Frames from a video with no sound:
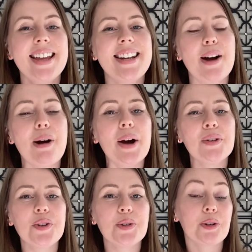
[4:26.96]
Now, how
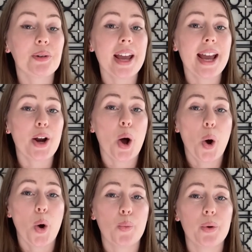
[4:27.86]
do you create a
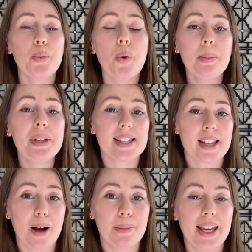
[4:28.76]
home with Wabi
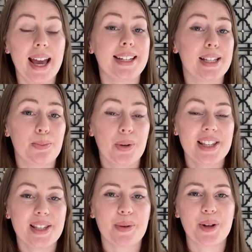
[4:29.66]
Sabi and its
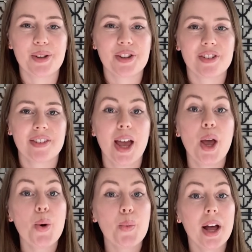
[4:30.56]
principles?
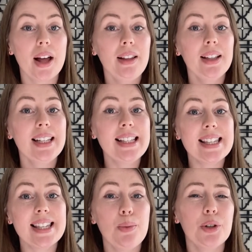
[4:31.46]
Well, let's
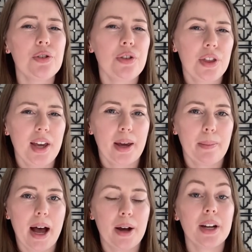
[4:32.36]
see what to think
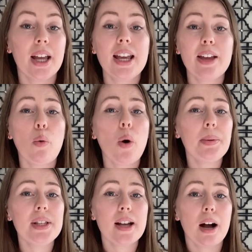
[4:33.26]
about if
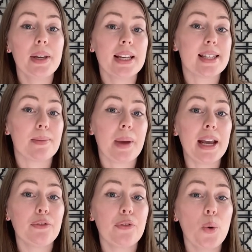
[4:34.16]
Wabi Sabi is the
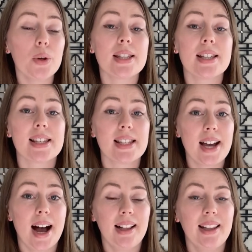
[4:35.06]
main focus and
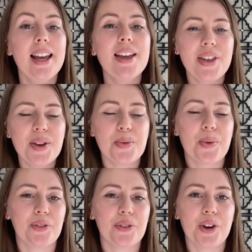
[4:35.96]
style that you
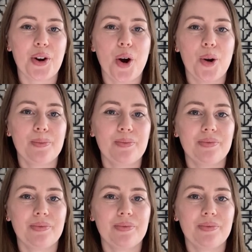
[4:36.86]
want for your home.